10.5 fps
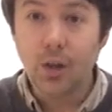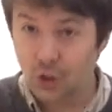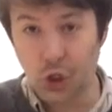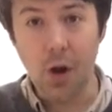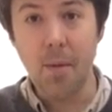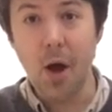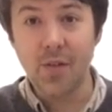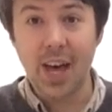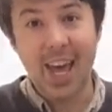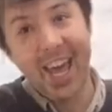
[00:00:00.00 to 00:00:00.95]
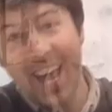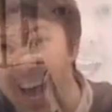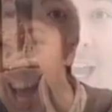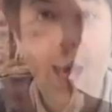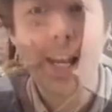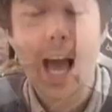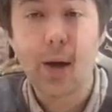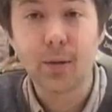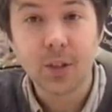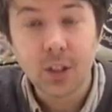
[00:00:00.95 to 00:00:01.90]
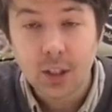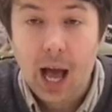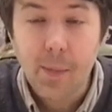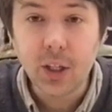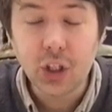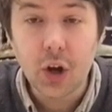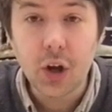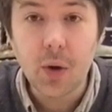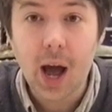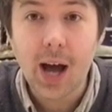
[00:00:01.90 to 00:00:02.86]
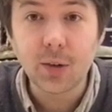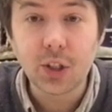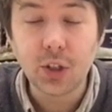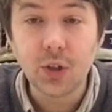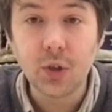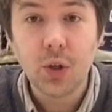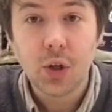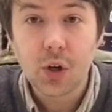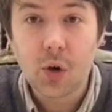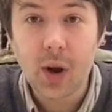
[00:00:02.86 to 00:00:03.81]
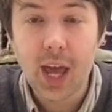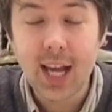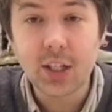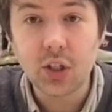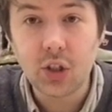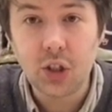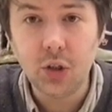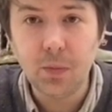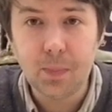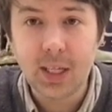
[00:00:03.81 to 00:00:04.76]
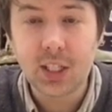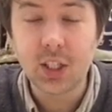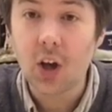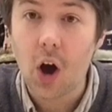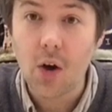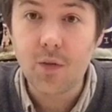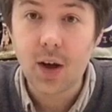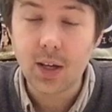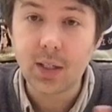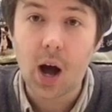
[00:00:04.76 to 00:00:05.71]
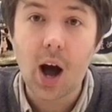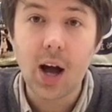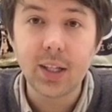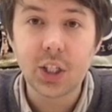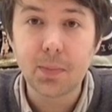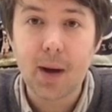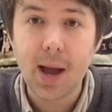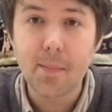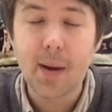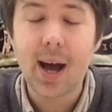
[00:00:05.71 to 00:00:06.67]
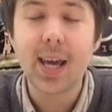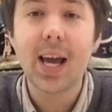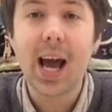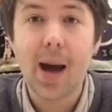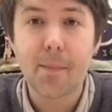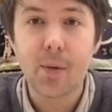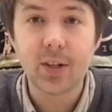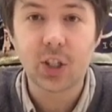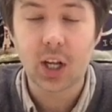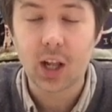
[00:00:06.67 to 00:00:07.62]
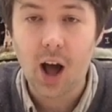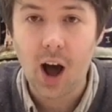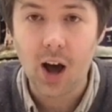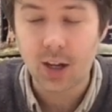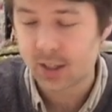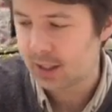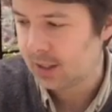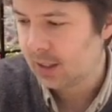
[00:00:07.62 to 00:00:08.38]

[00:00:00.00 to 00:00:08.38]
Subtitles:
Join me over here. Now, I'm going to show you how to create two pieces of art inspired by Aboriginal art.